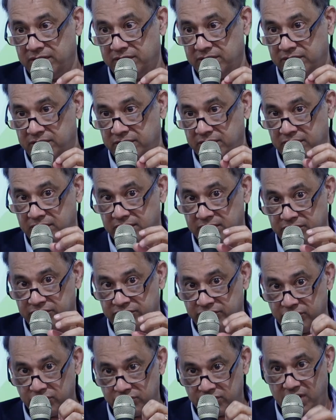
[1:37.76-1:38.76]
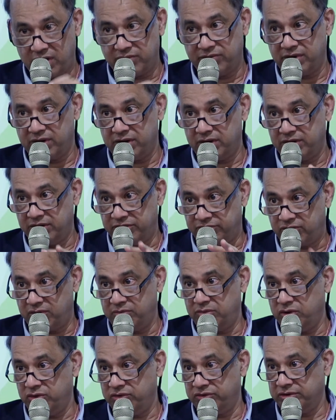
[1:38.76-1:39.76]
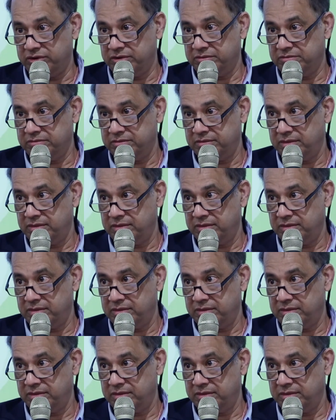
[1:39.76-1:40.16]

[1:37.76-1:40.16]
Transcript: the geographical distribution.